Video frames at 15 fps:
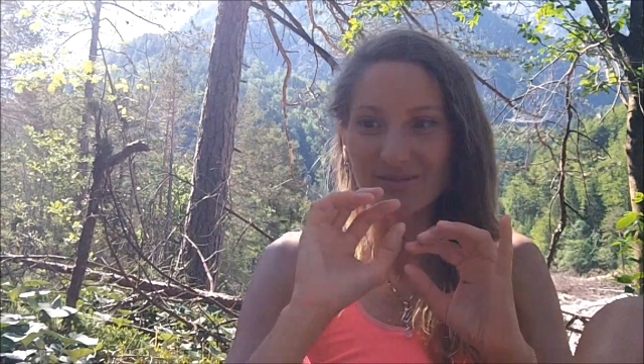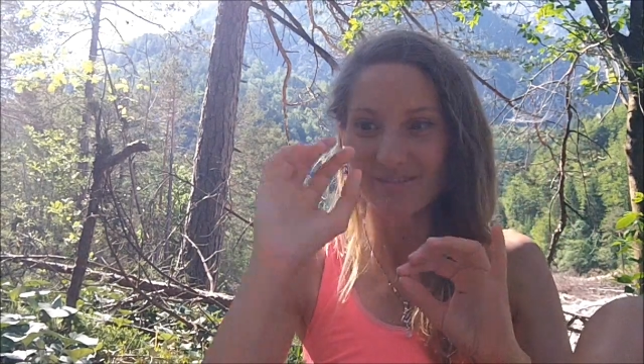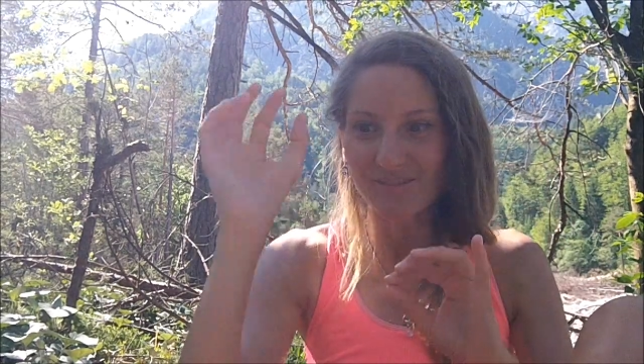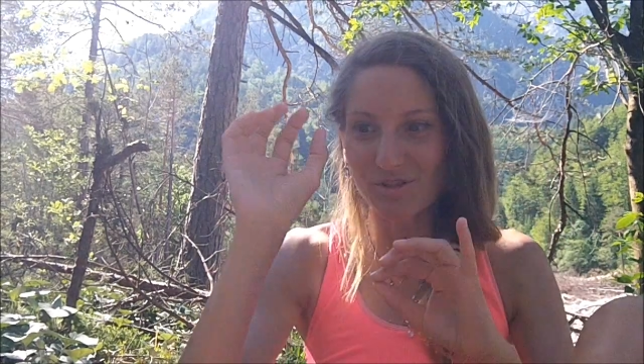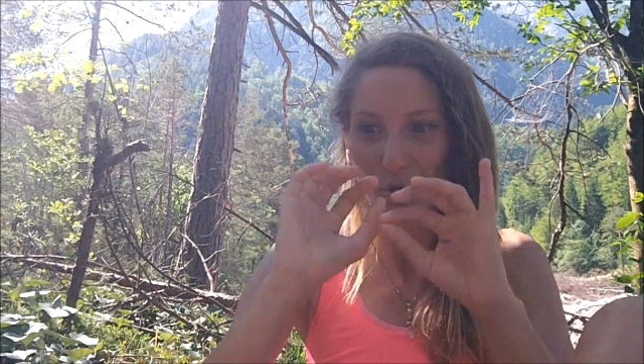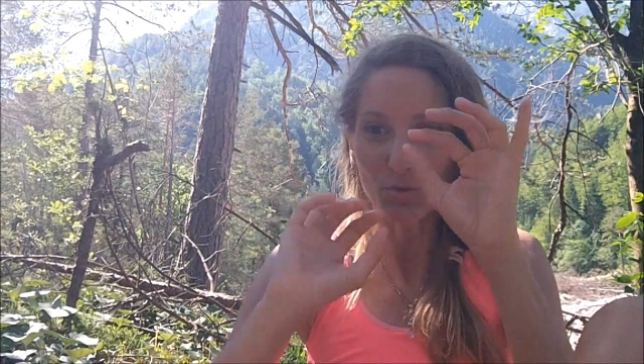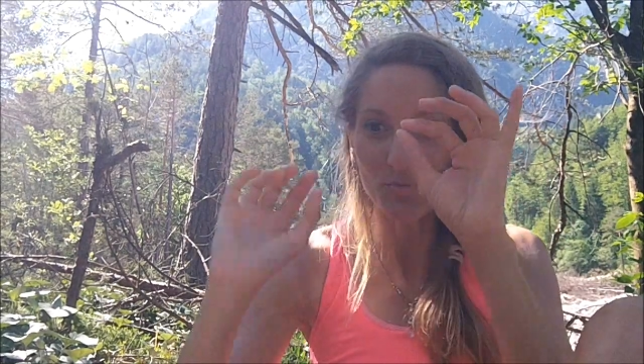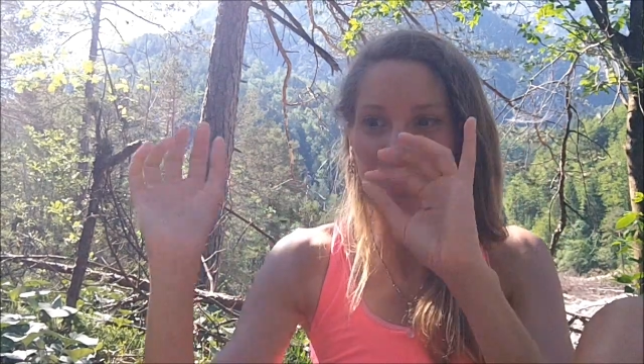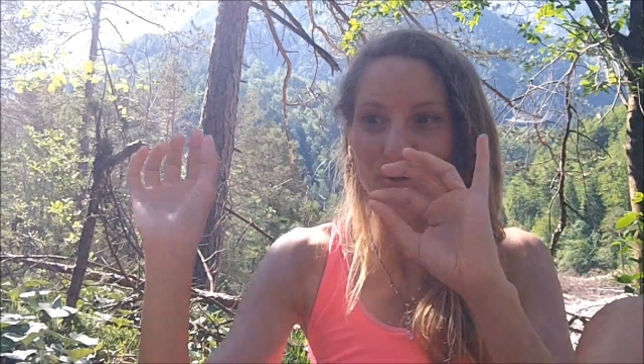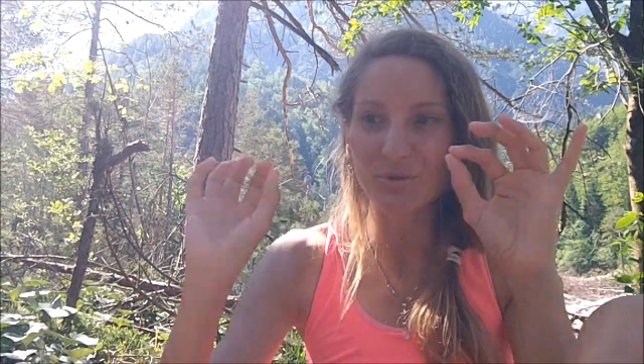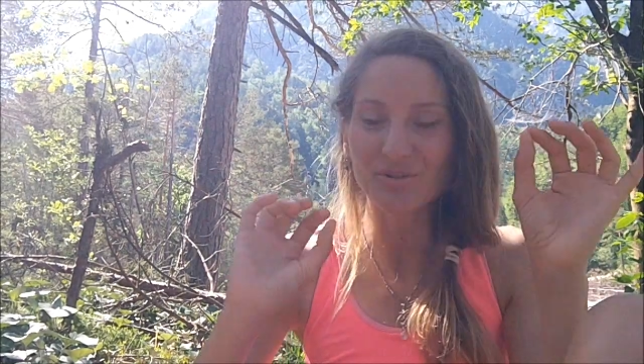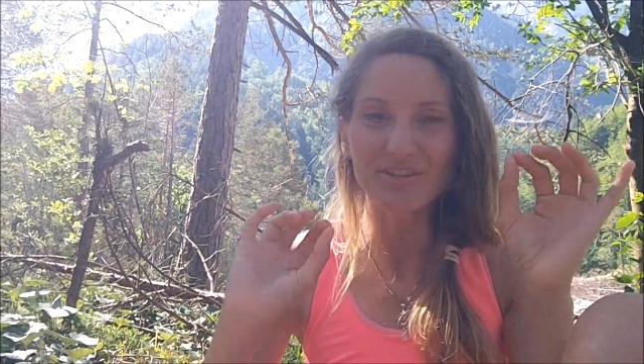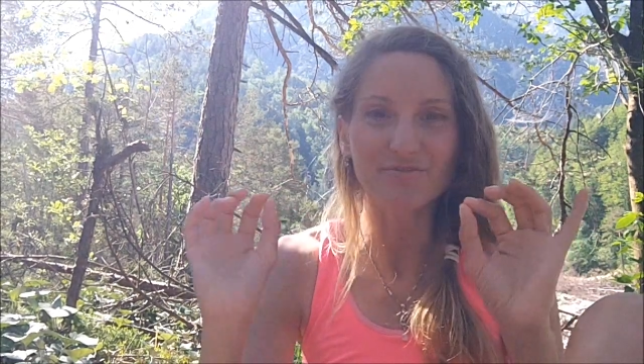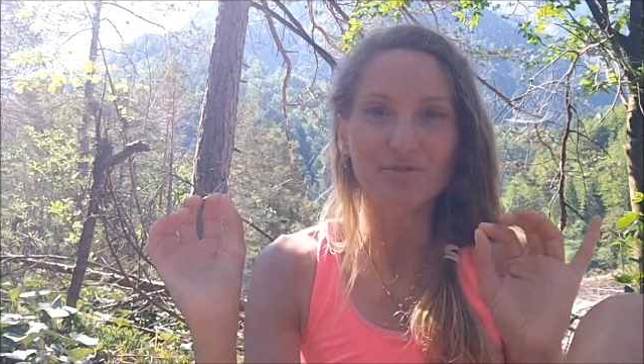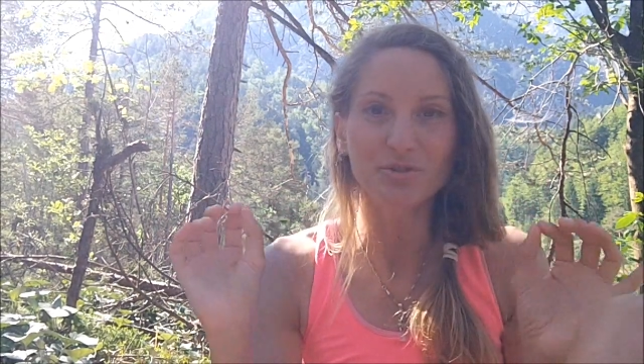souls will
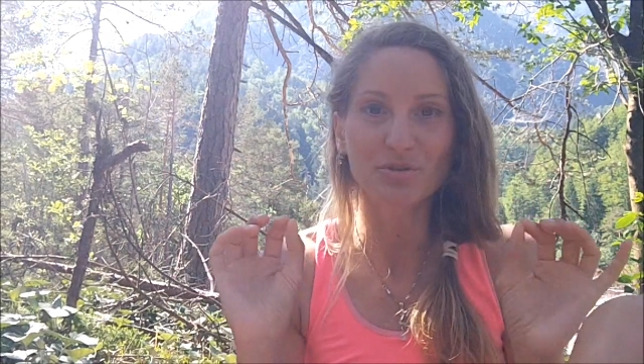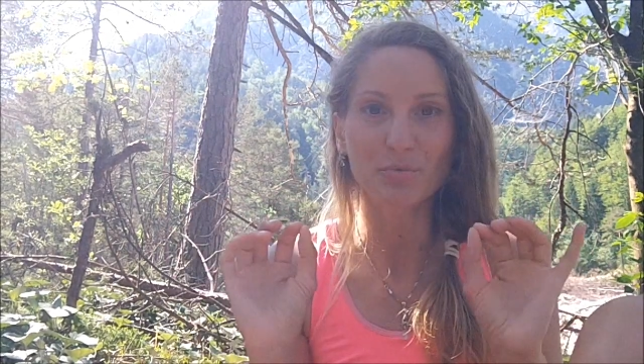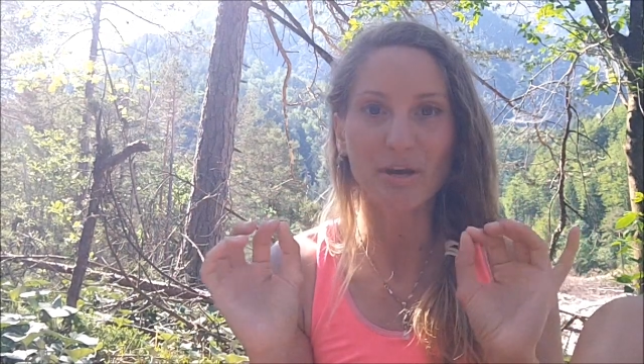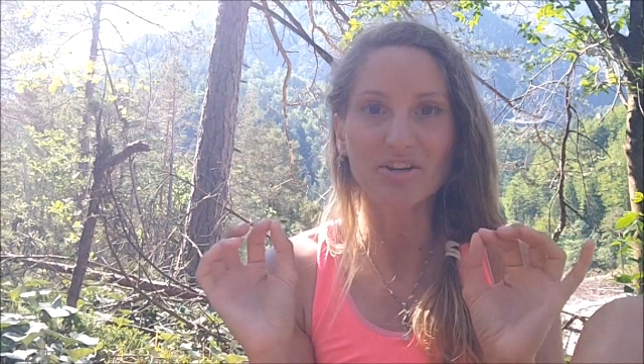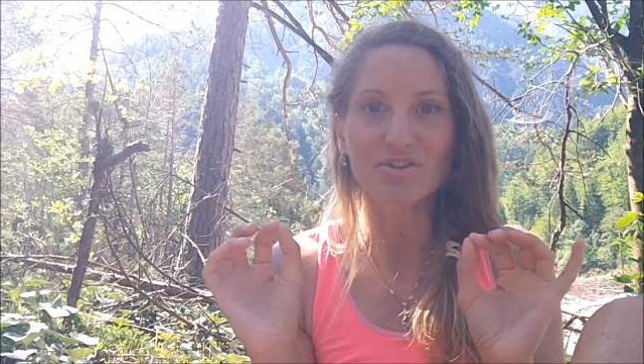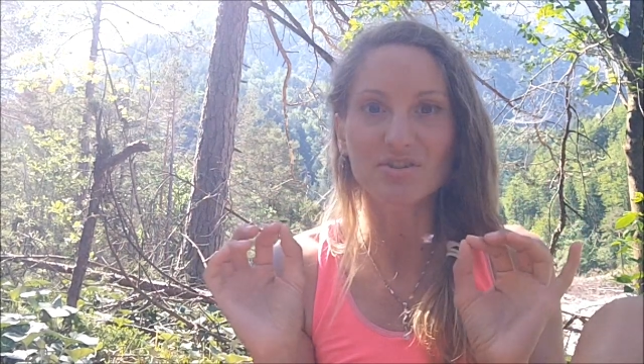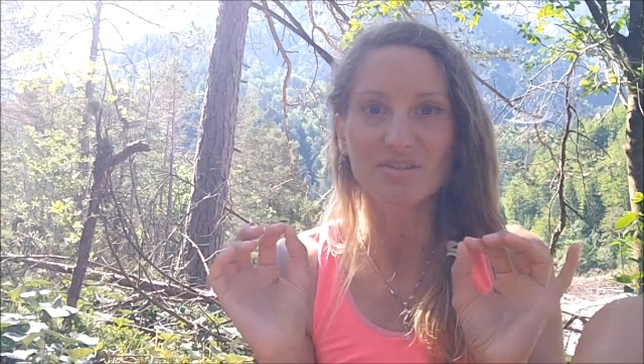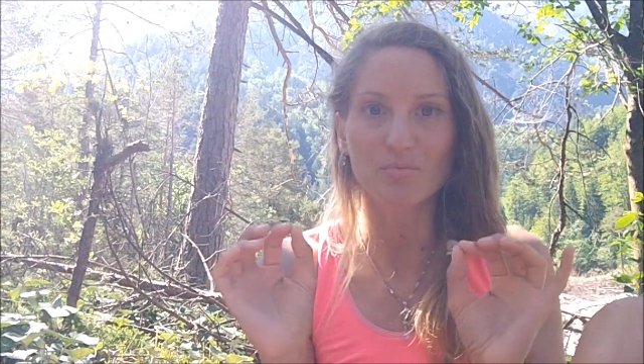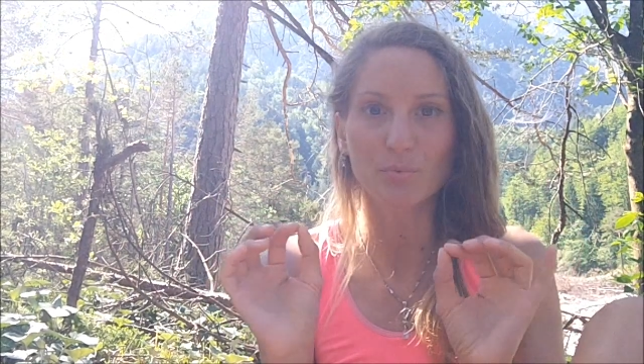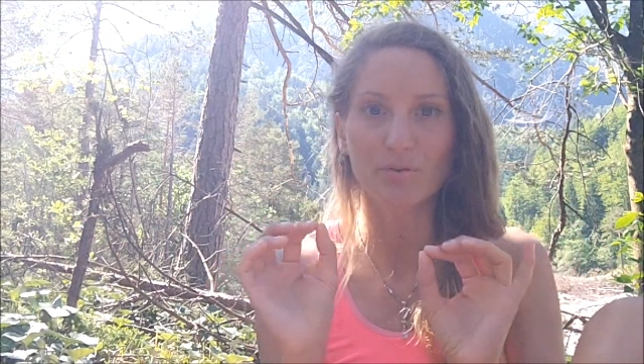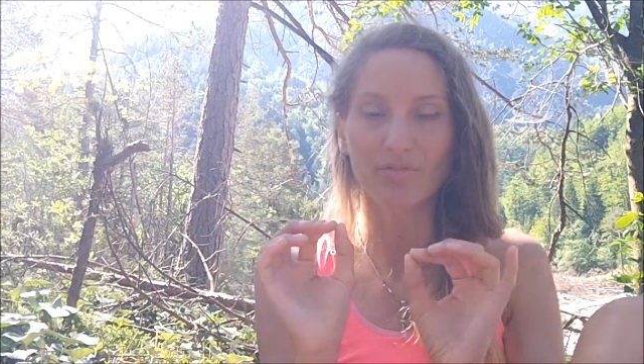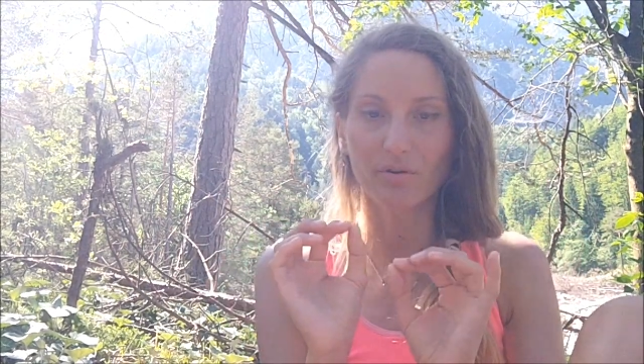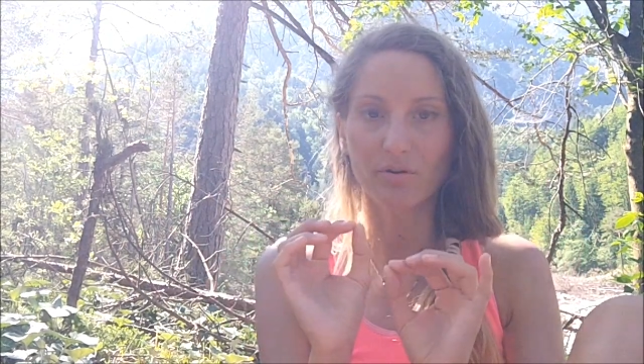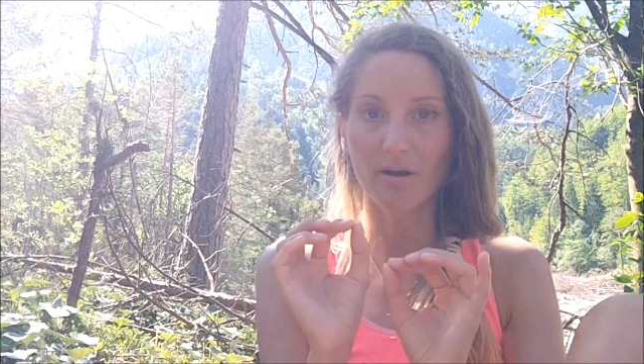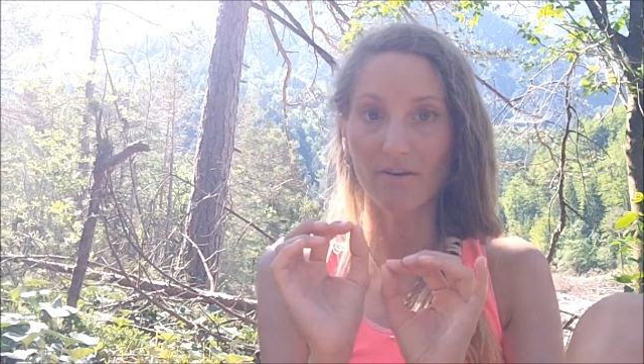go different directions where
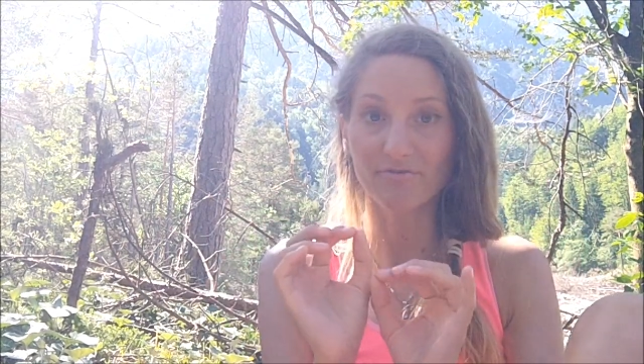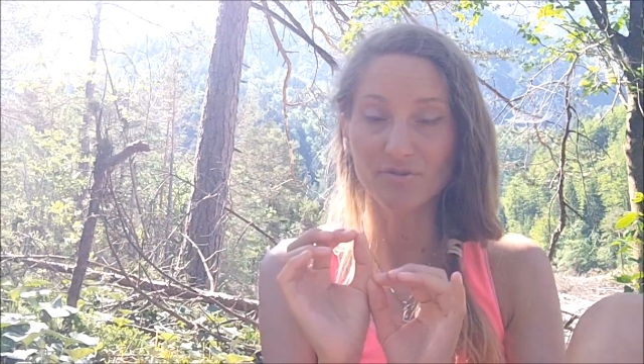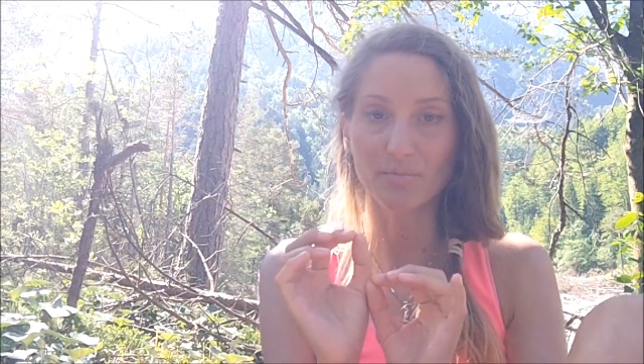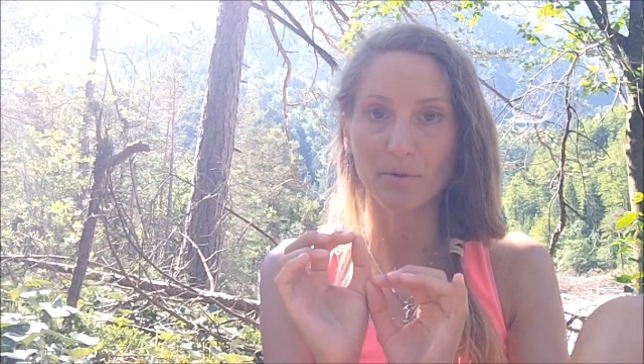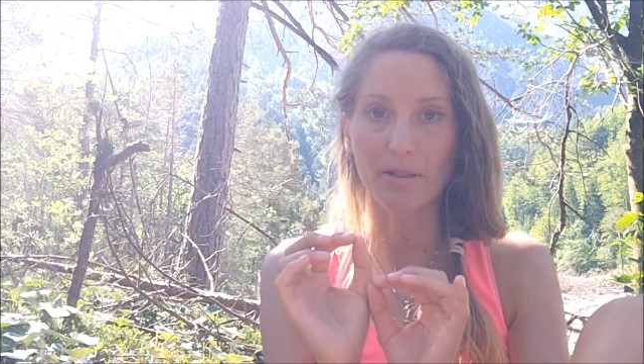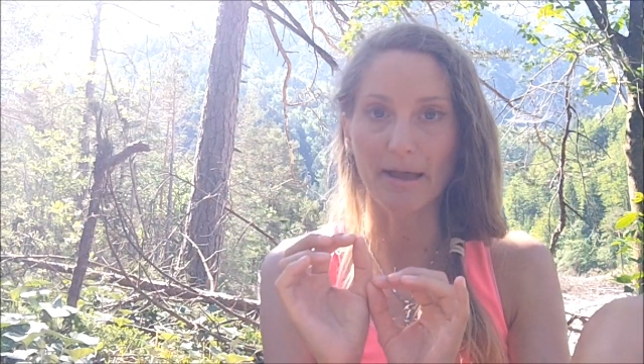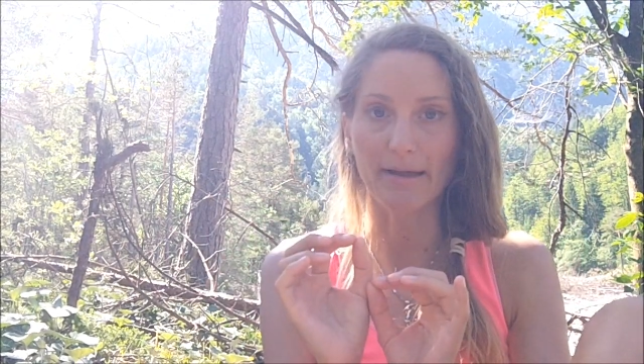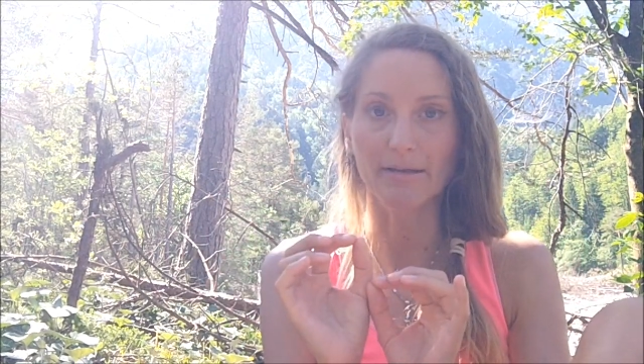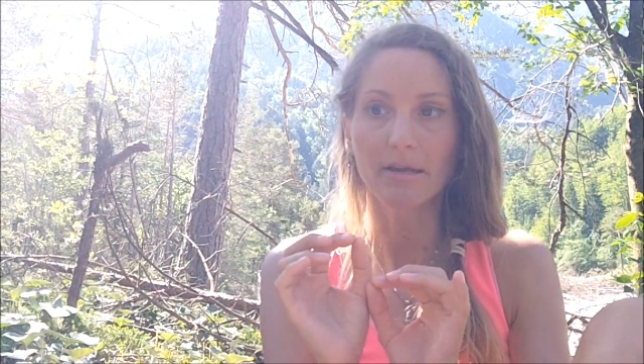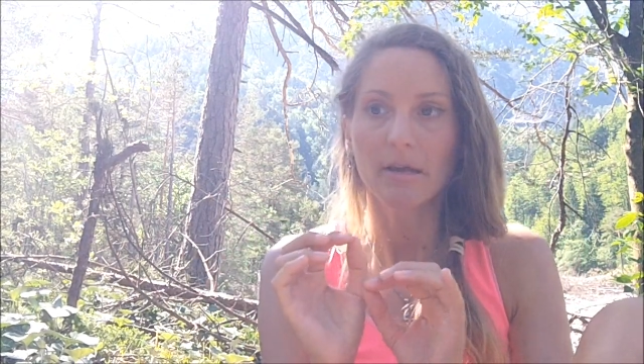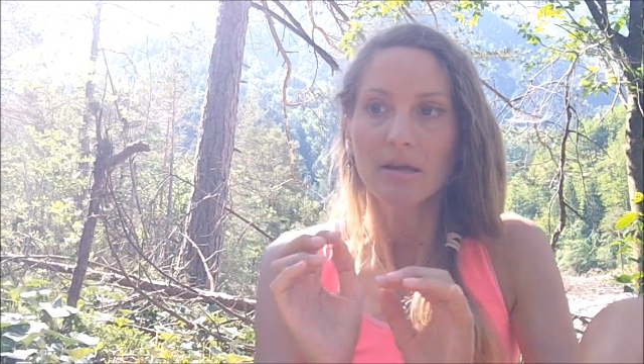they're comfortable at.